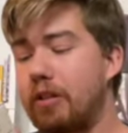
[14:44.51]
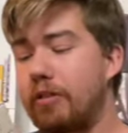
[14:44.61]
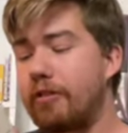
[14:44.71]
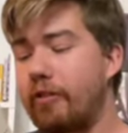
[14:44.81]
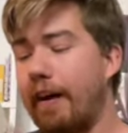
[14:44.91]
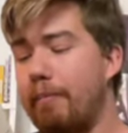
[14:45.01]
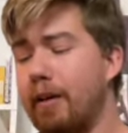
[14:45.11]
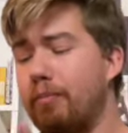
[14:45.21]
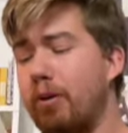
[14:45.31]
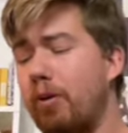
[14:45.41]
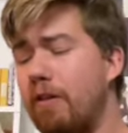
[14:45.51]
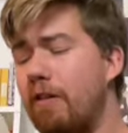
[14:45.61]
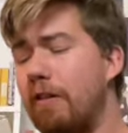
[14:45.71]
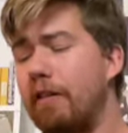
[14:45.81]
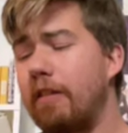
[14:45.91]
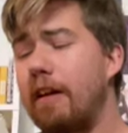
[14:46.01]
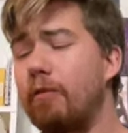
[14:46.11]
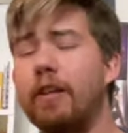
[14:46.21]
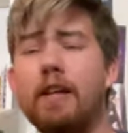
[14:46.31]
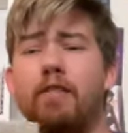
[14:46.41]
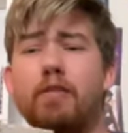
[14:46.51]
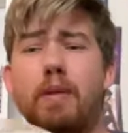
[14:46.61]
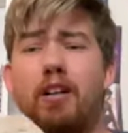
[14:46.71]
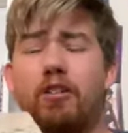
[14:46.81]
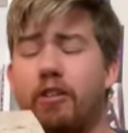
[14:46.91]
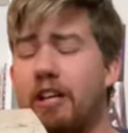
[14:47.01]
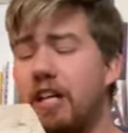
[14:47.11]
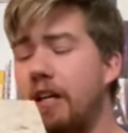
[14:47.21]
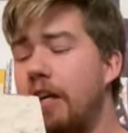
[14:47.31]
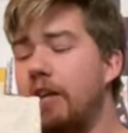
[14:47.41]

ceramic bowl that we get from Owl Crate.